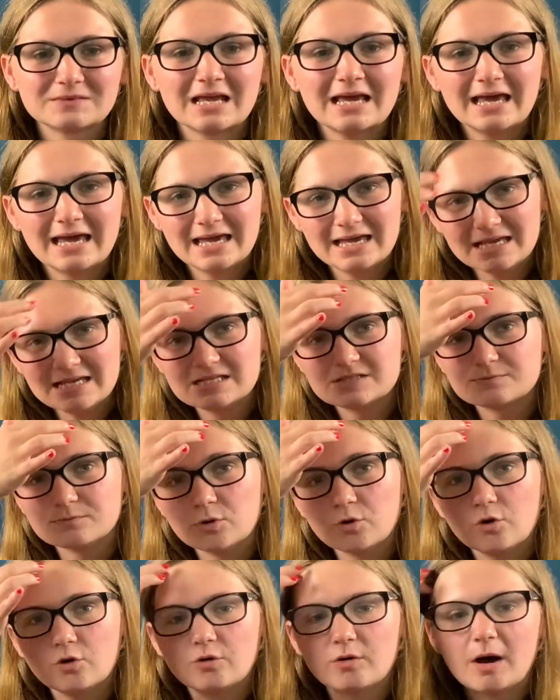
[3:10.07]
It is
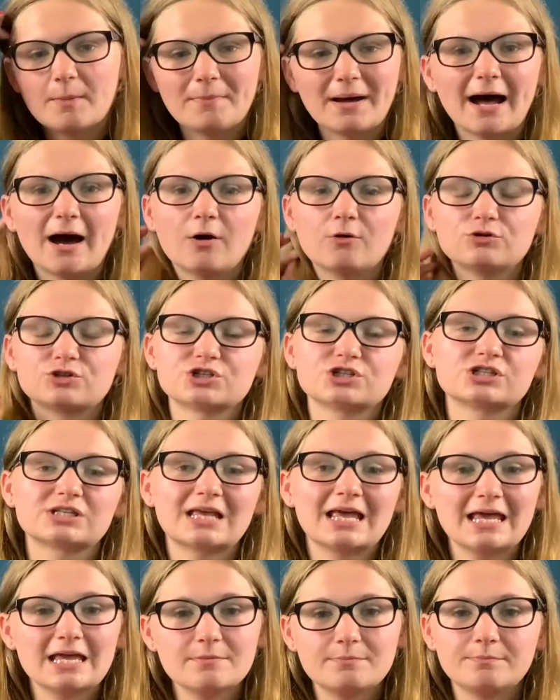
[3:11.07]
more about just
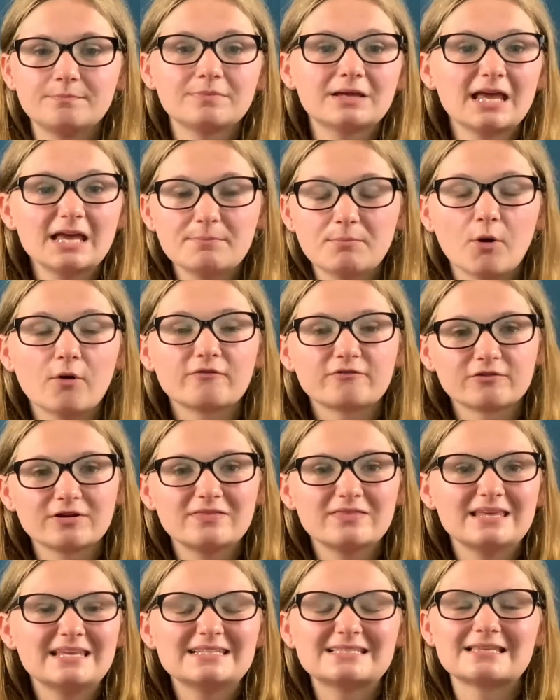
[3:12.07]
keep offering
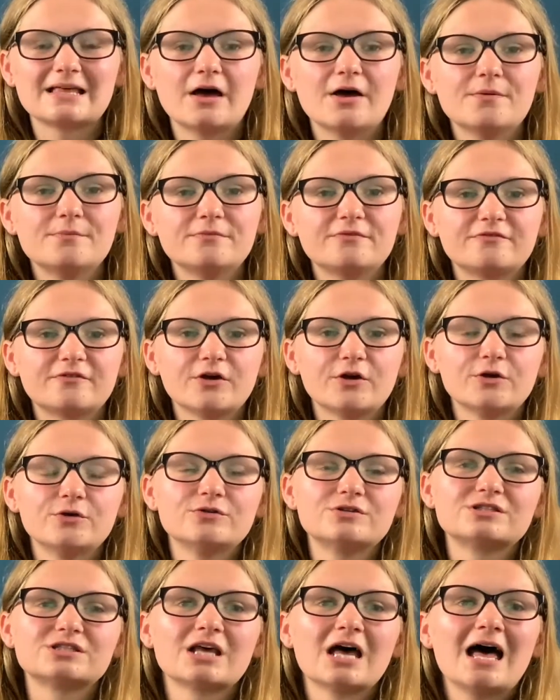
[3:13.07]
these
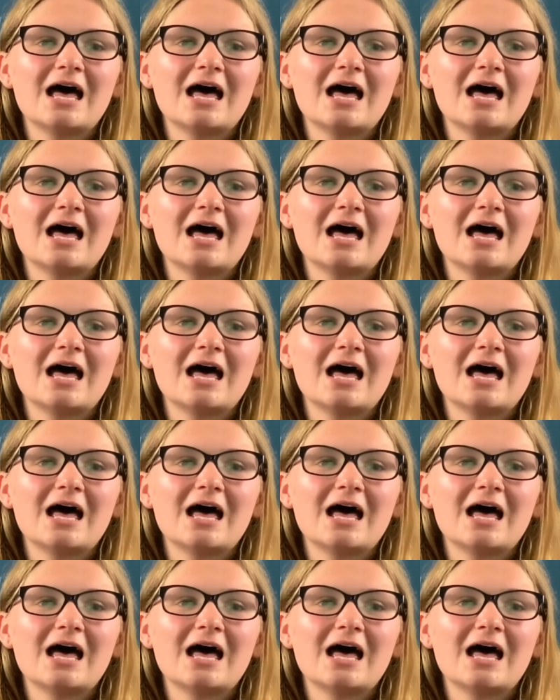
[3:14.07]
foods,